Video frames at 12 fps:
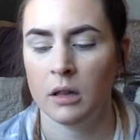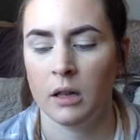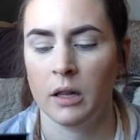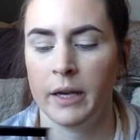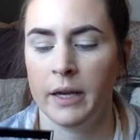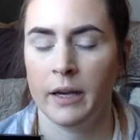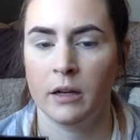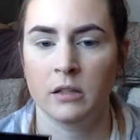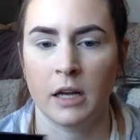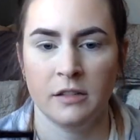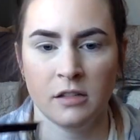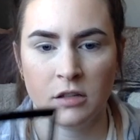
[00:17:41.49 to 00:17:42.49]
like,
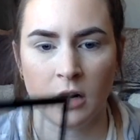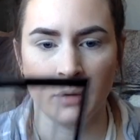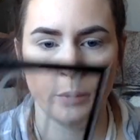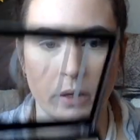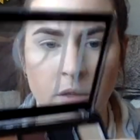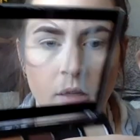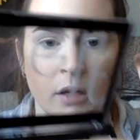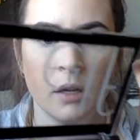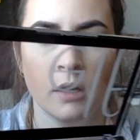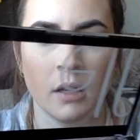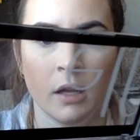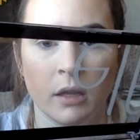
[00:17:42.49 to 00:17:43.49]
I start with
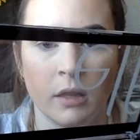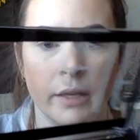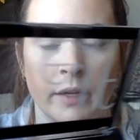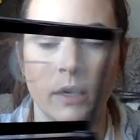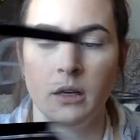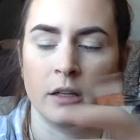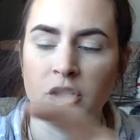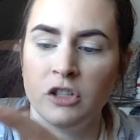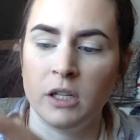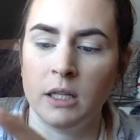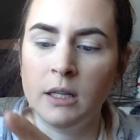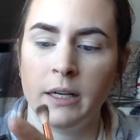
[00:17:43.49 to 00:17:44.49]
like a
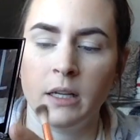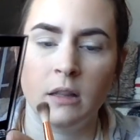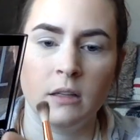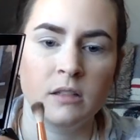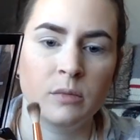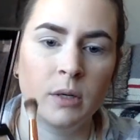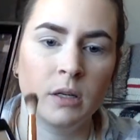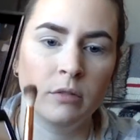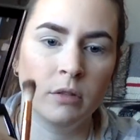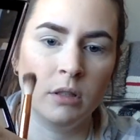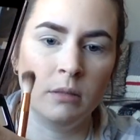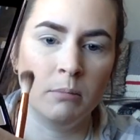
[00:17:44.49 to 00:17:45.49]
shade like this one, a
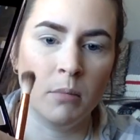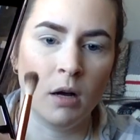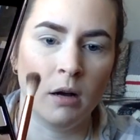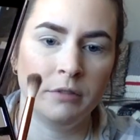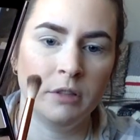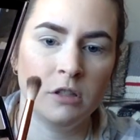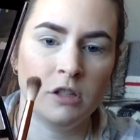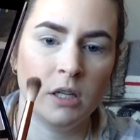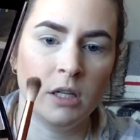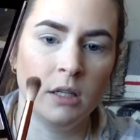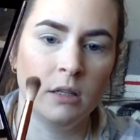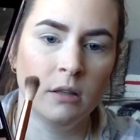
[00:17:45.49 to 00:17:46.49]
really mauvey
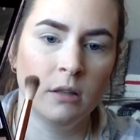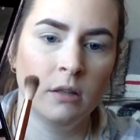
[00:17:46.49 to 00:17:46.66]
shade,